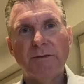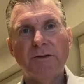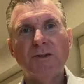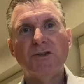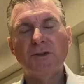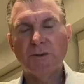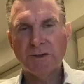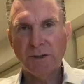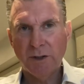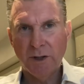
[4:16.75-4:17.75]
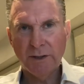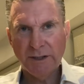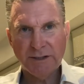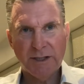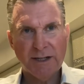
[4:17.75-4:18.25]
if you choose the
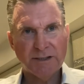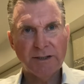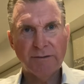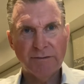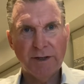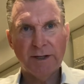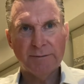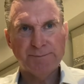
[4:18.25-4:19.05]
longest lasting filler.